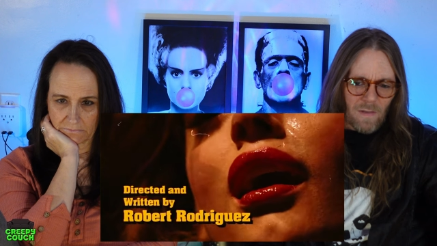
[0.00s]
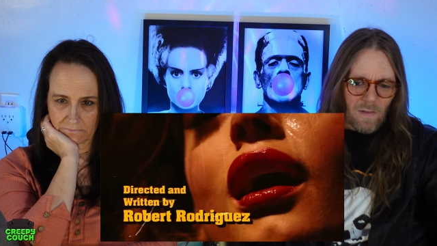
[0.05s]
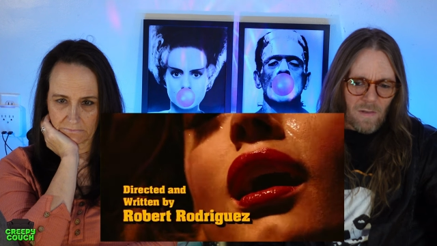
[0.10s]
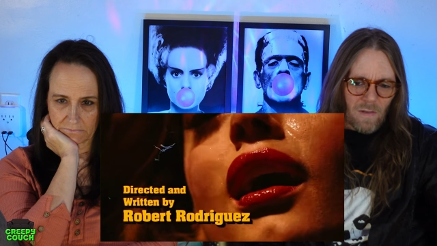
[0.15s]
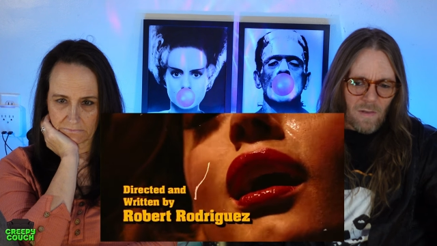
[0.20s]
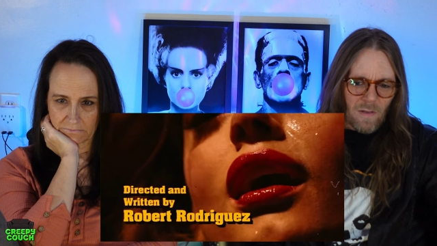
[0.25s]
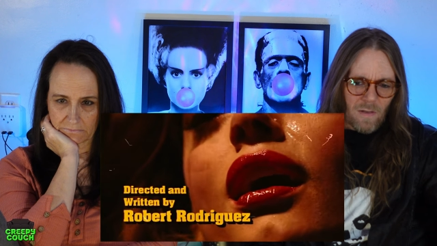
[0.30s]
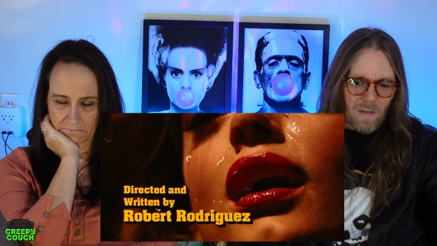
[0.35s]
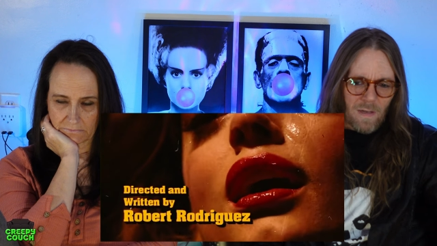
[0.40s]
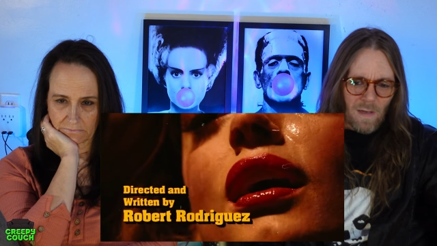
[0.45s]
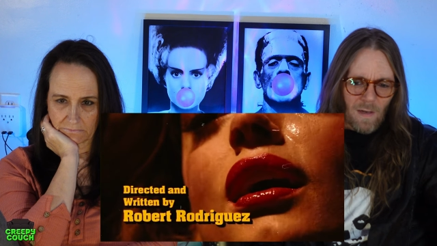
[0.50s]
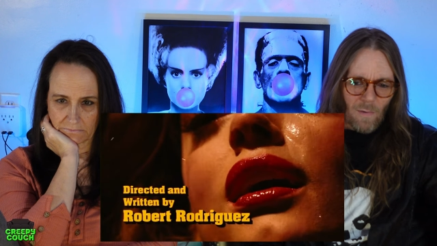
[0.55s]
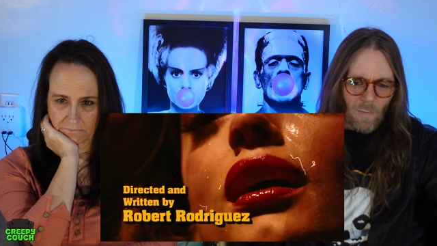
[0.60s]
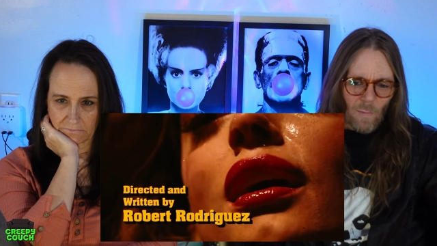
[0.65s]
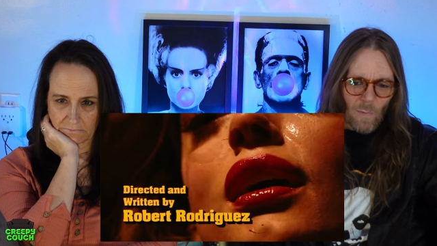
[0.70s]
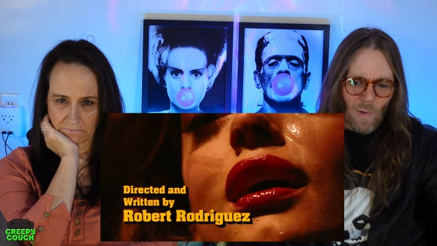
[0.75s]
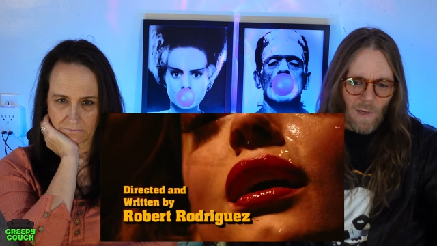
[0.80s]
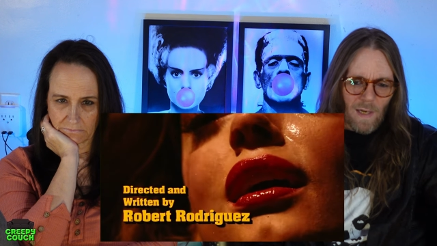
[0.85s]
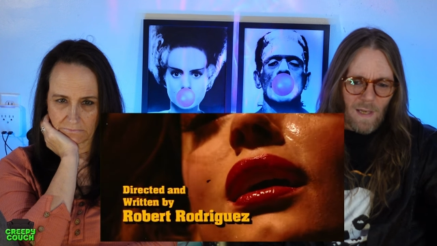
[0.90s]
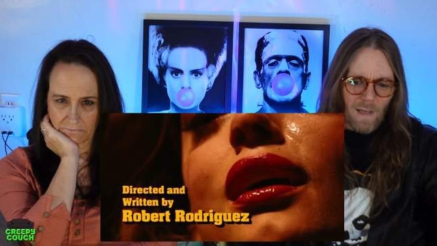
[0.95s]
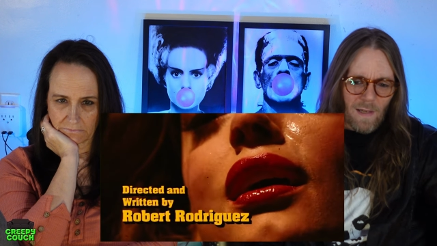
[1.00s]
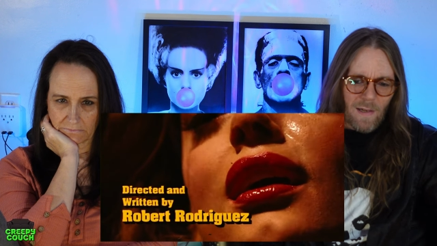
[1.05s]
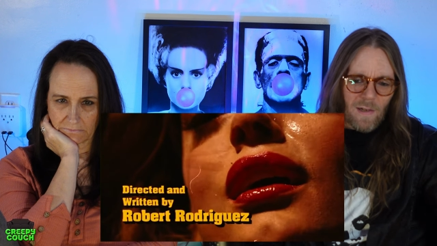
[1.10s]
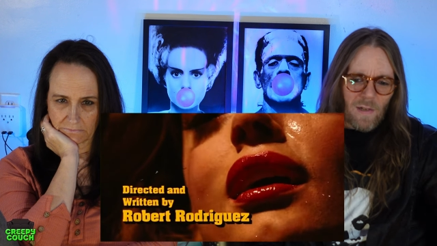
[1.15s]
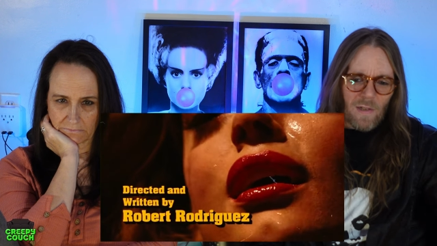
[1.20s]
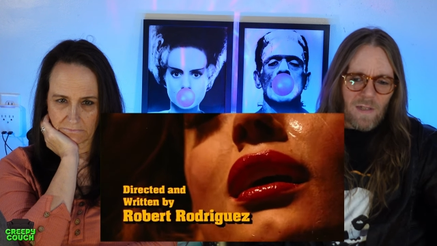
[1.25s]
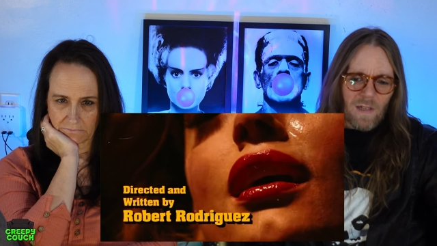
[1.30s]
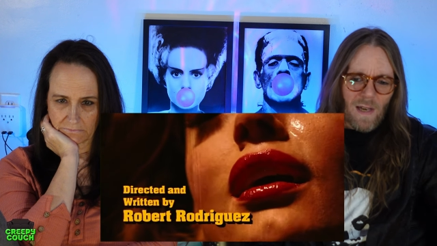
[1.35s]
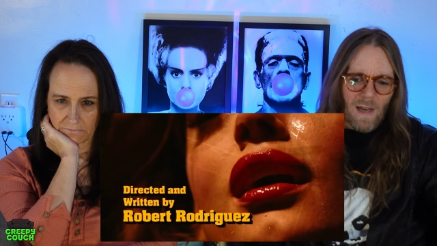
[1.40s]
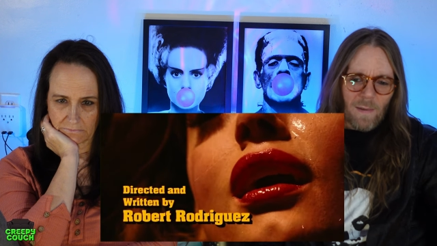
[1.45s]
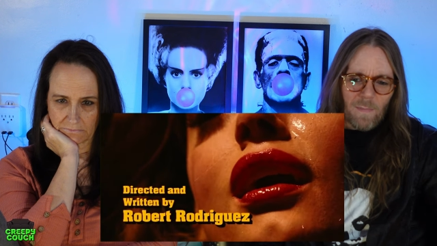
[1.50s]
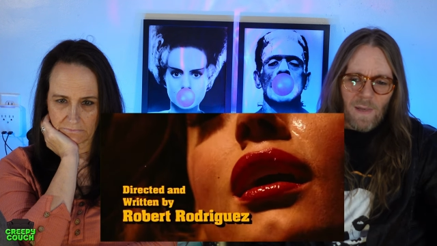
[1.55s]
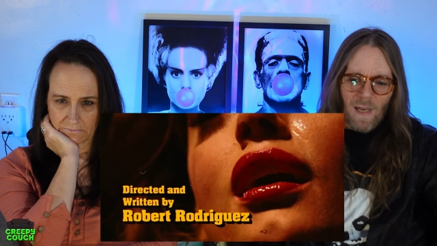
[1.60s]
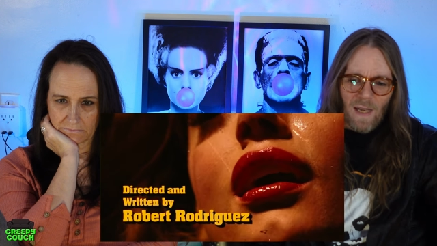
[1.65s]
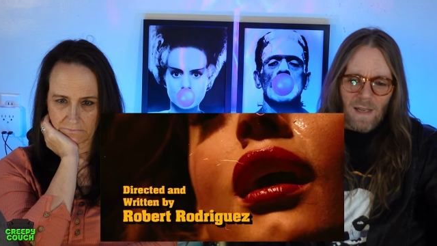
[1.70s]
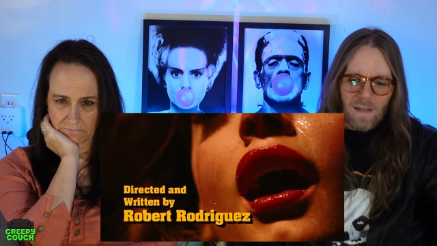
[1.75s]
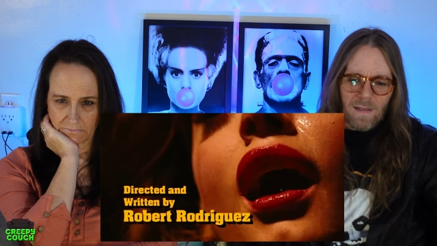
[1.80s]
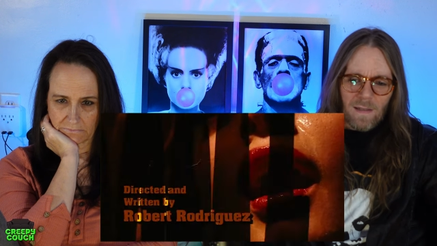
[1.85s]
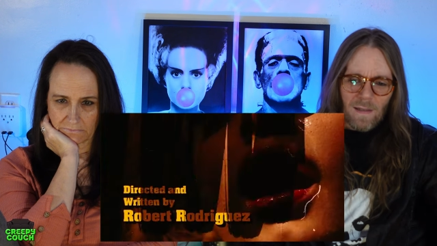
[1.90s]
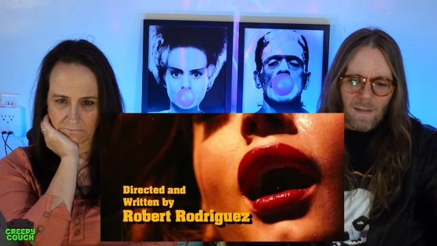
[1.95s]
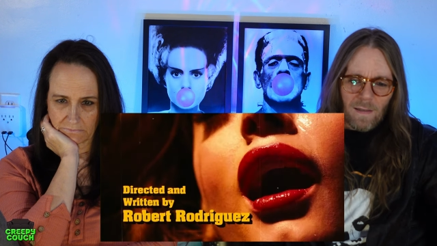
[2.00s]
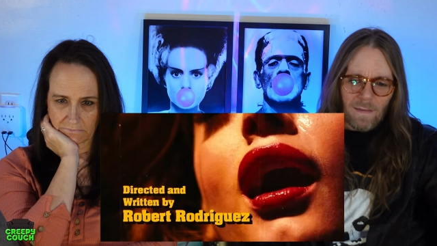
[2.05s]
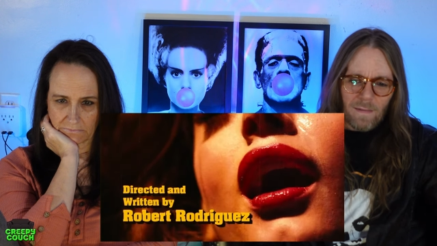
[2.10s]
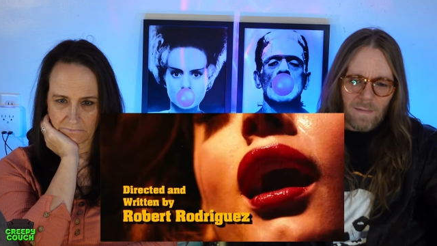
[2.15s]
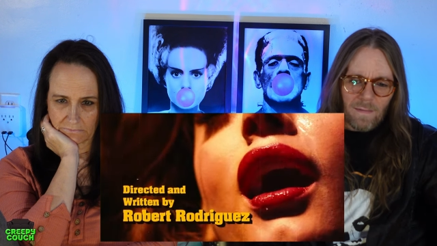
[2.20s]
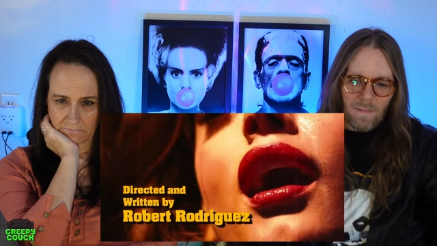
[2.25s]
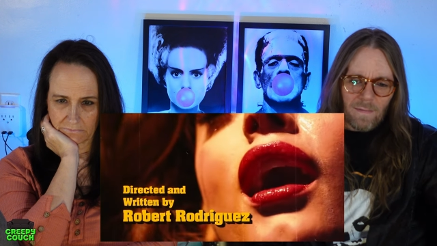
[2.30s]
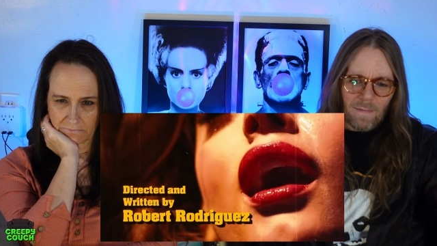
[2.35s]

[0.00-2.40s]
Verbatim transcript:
Speaker 1: She just had a really good time dancing.